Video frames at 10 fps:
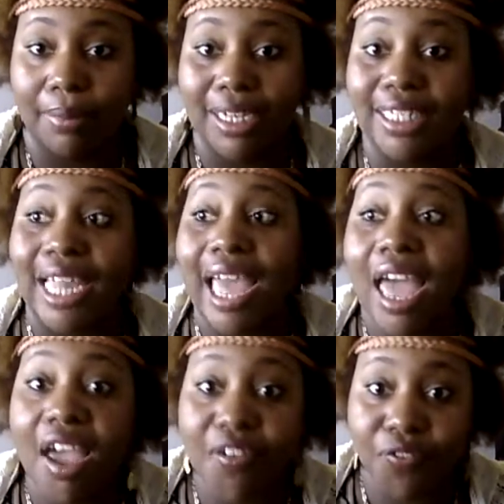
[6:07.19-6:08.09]
I did
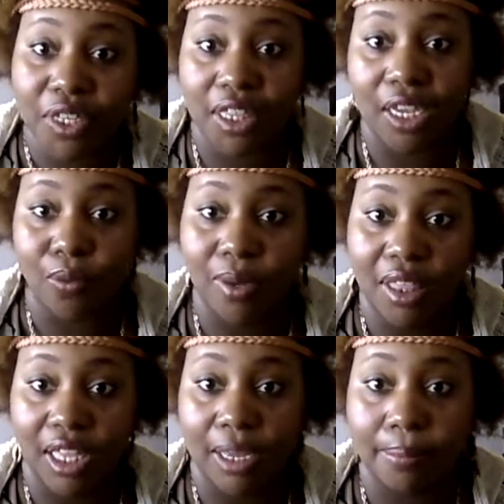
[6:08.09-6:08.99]
everything
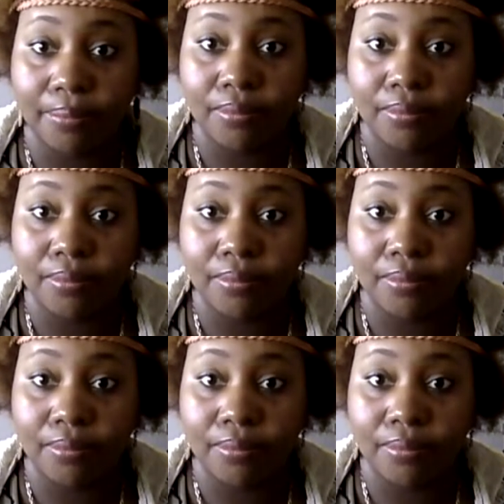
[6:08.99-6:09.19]
with him.